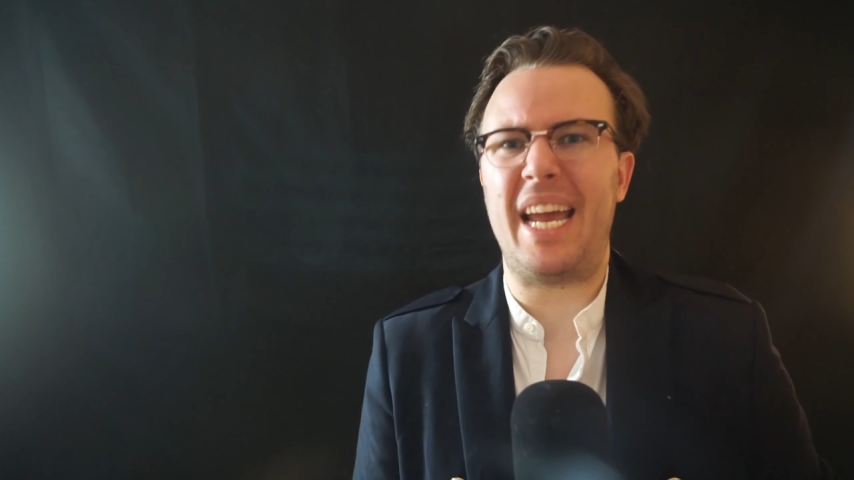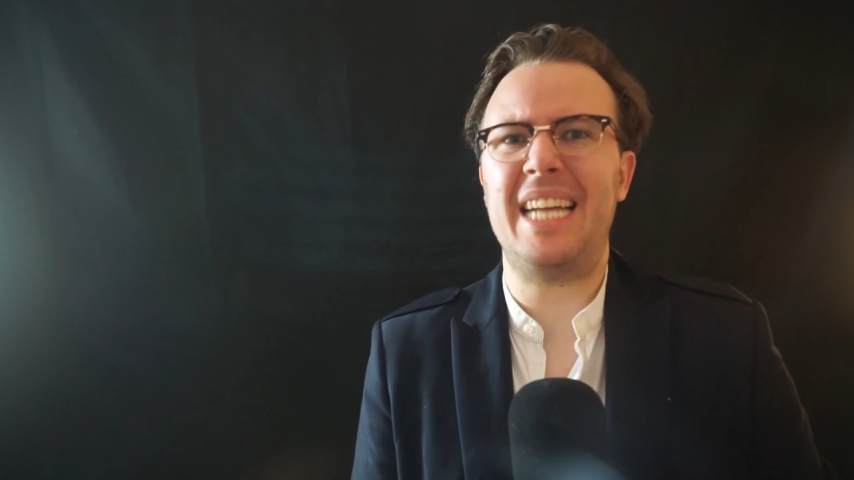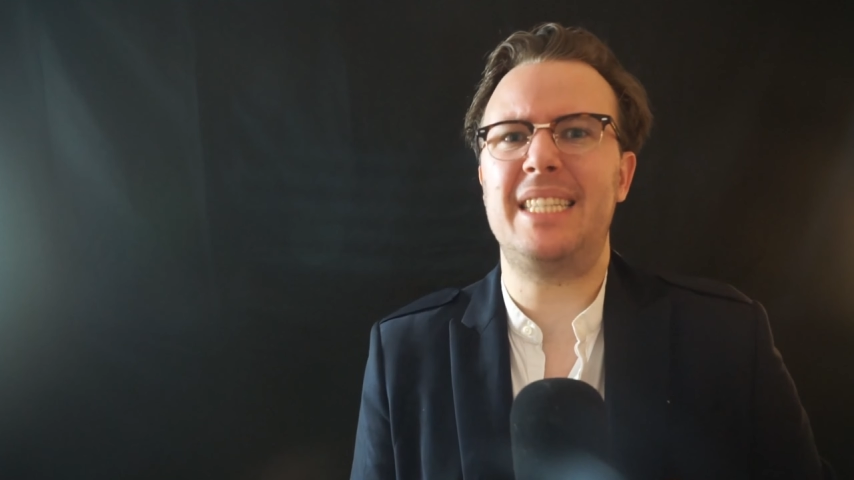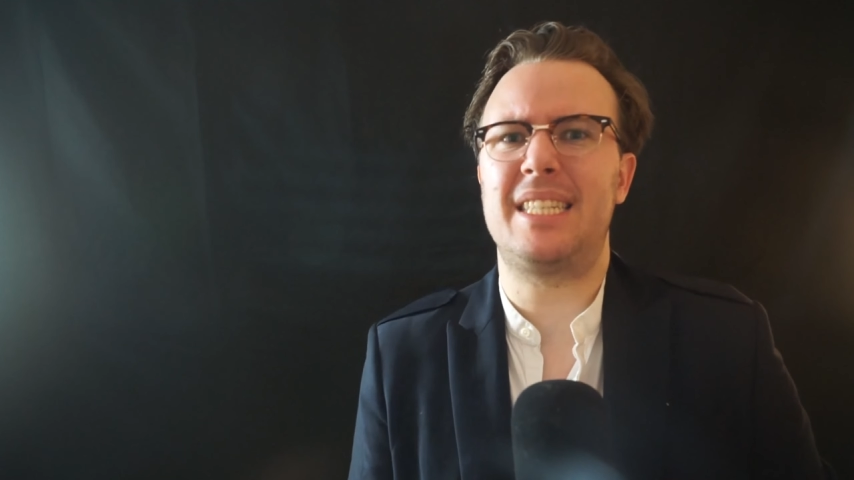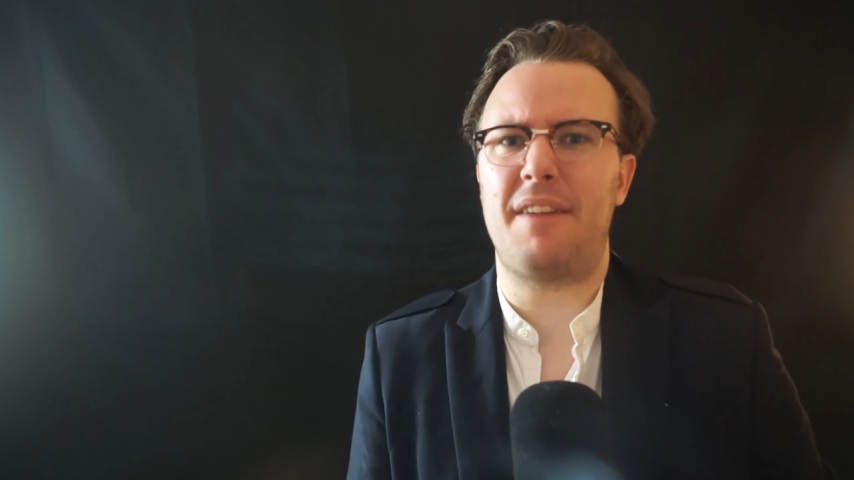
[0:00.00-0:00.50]

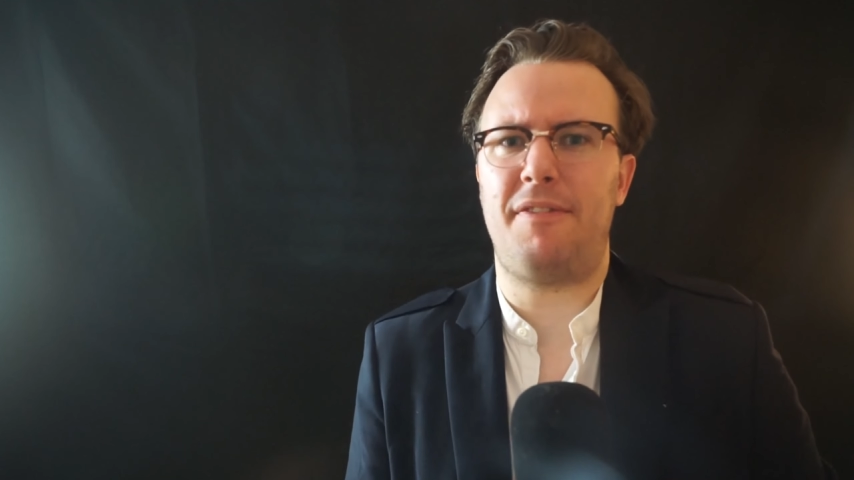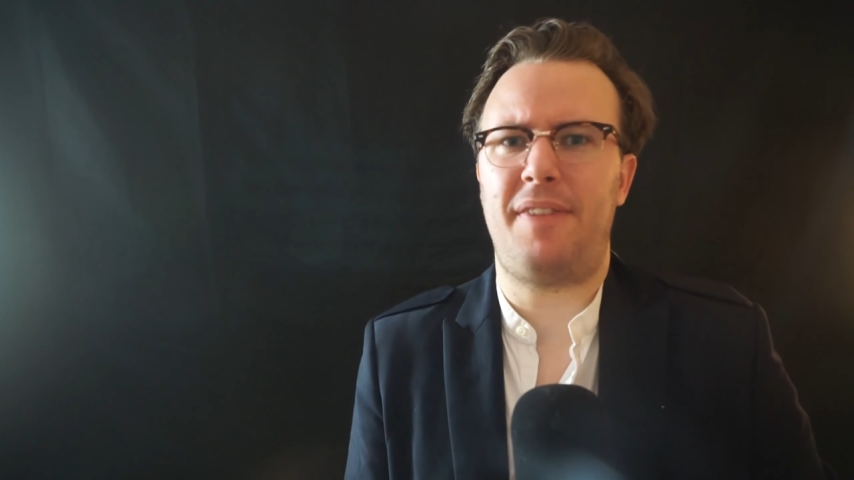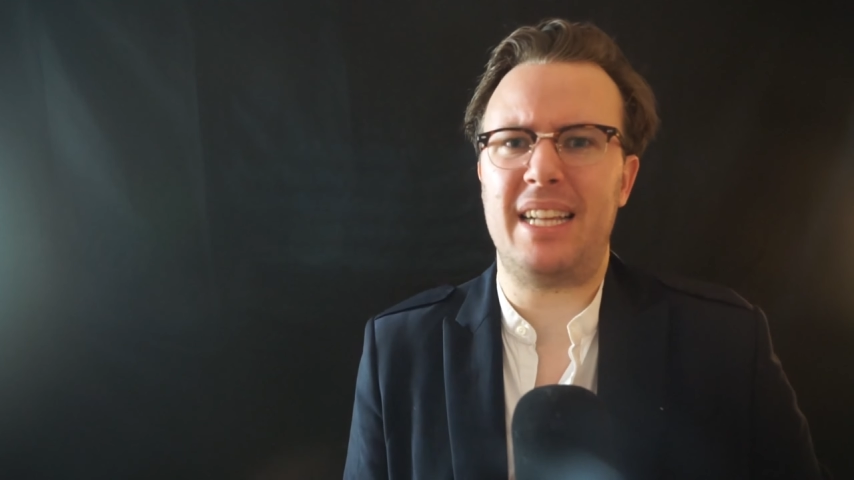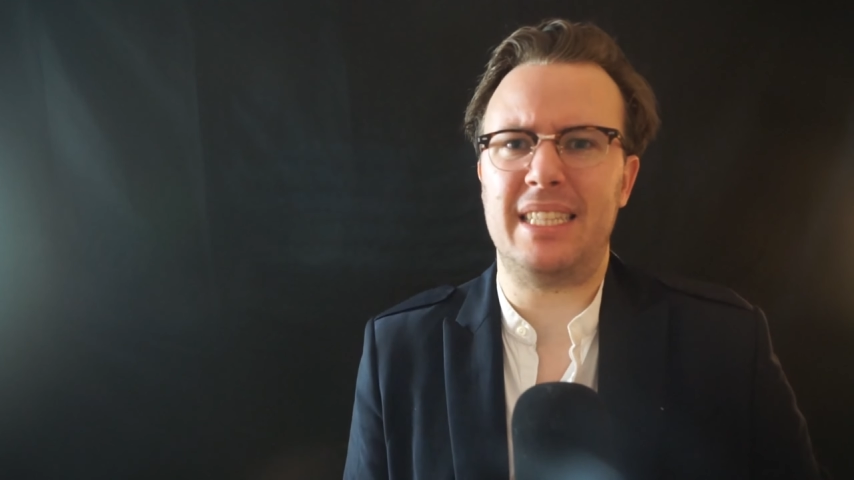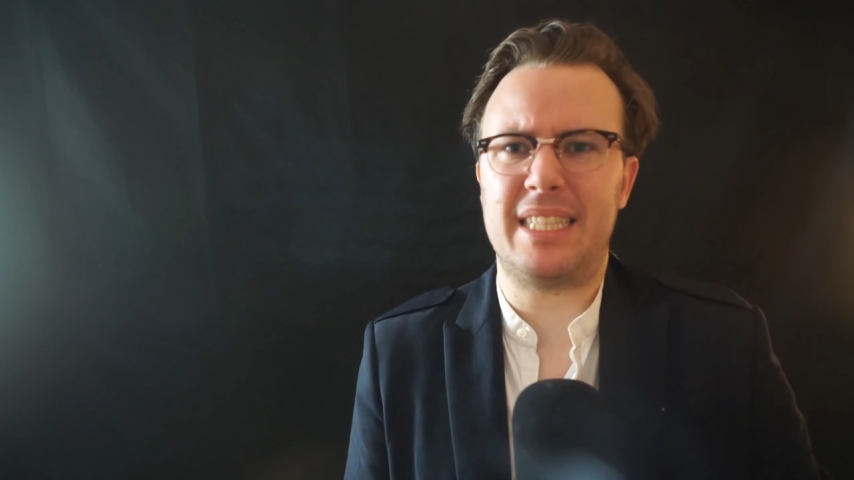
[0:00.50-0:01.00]
it's a
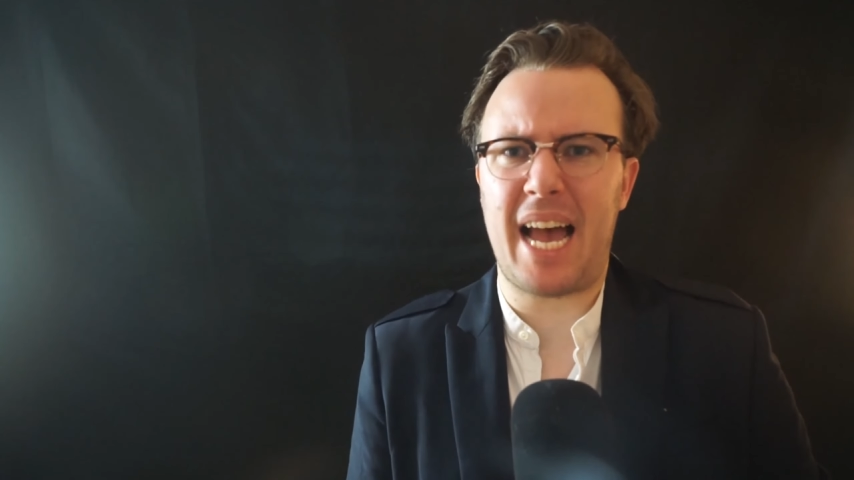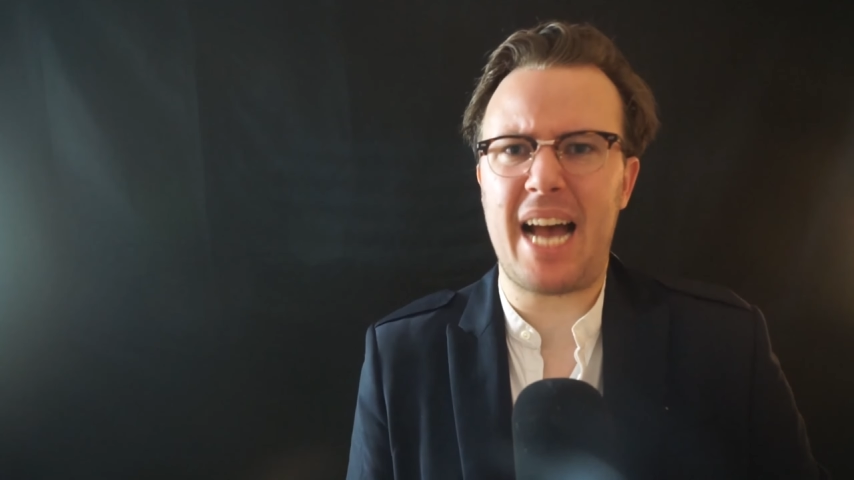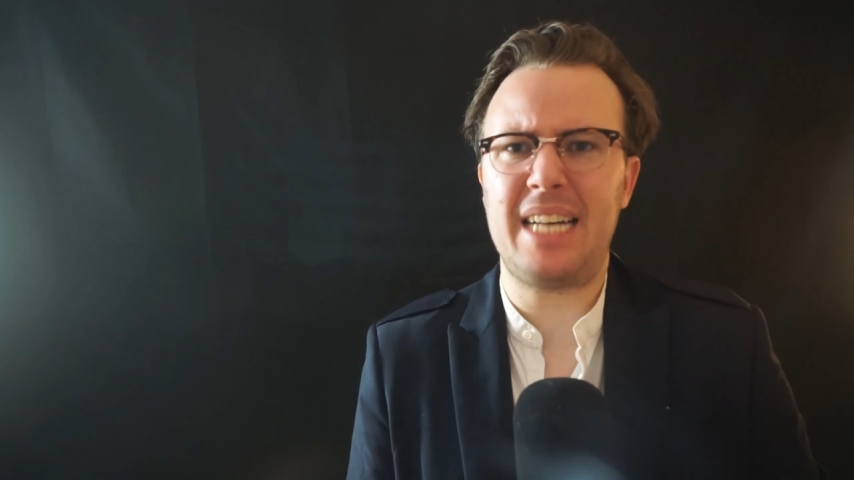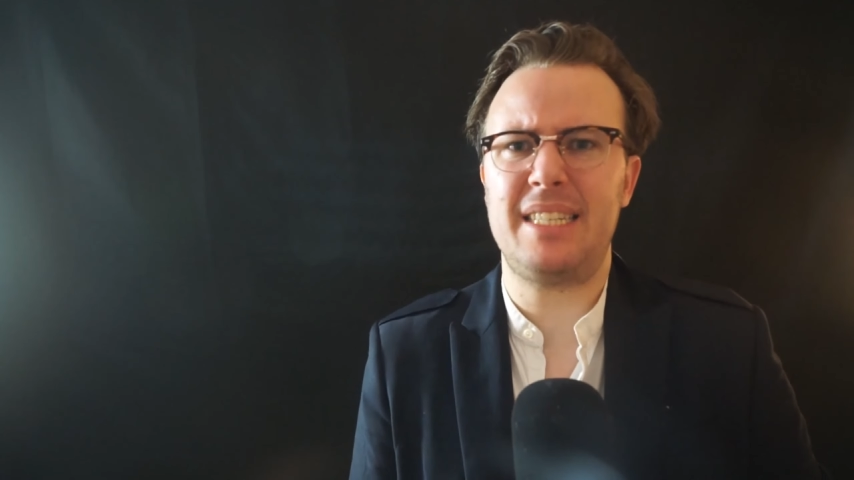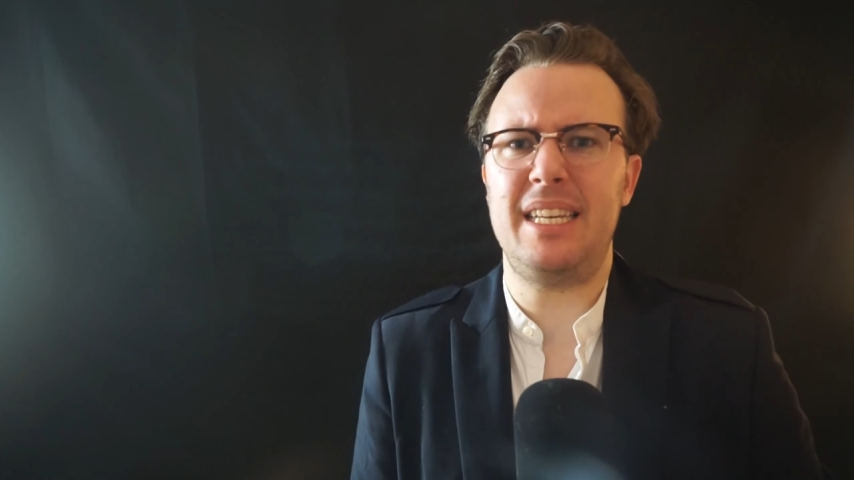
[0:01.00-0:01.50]

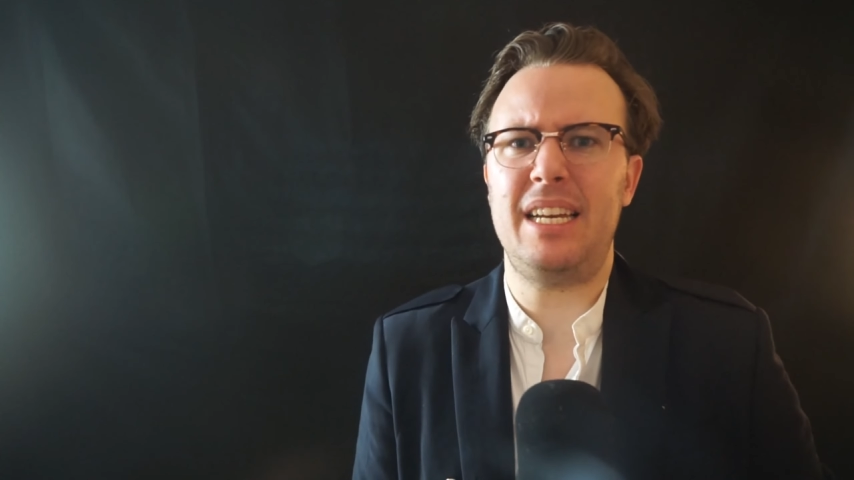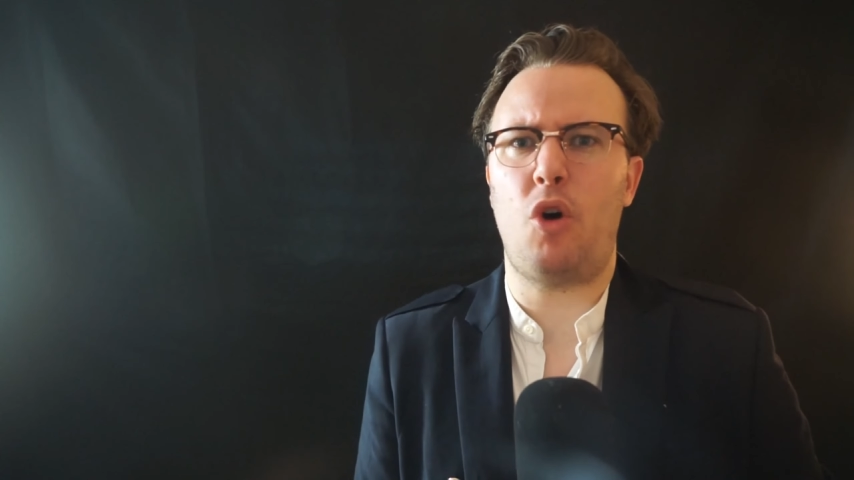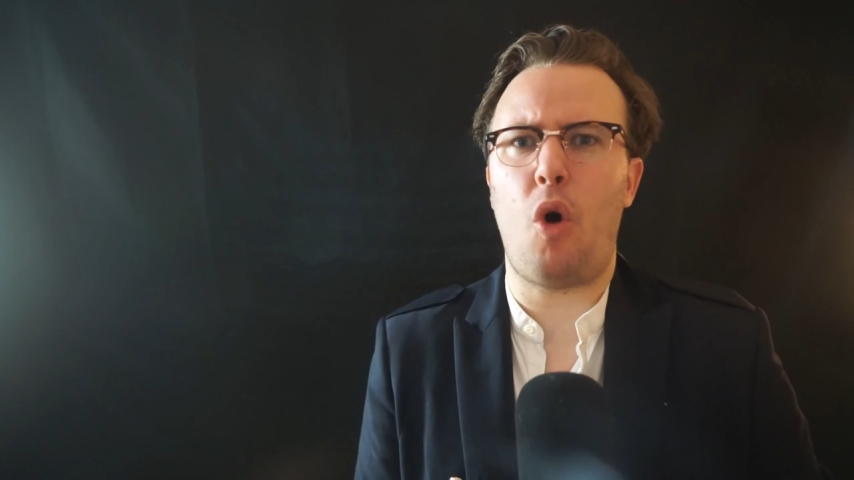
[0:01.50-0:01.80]
fantastic